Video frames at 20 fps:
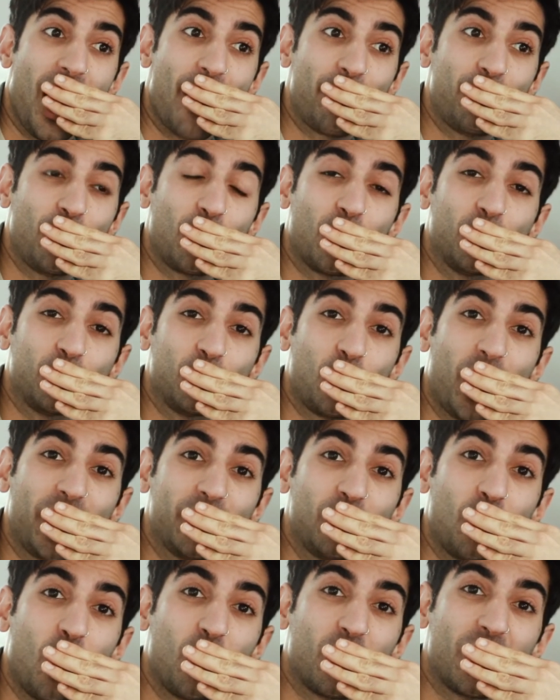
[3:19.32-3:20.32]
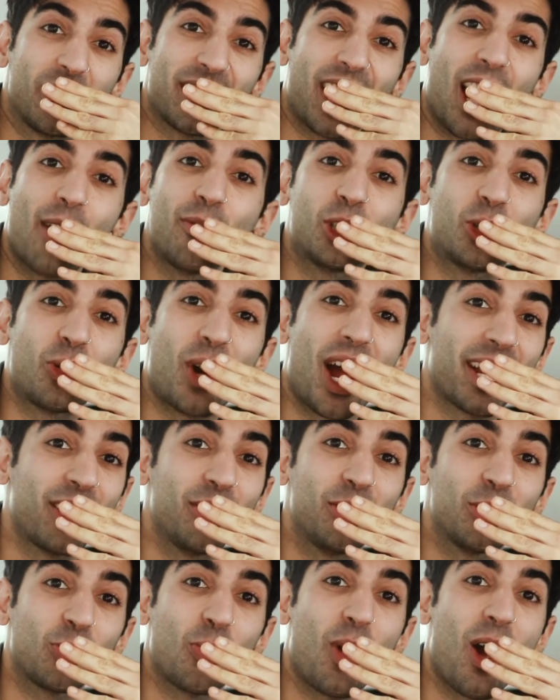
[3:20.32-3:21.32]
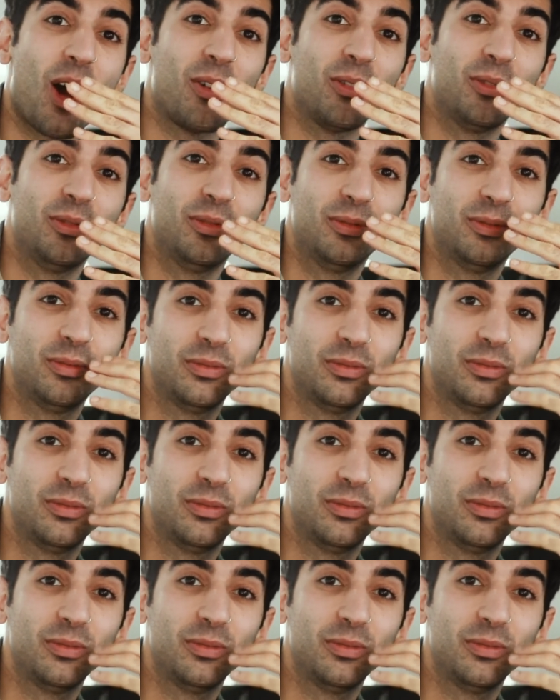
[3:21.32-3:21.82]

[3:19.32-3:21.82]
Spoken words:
I forgot White Walkers have a dragon as well.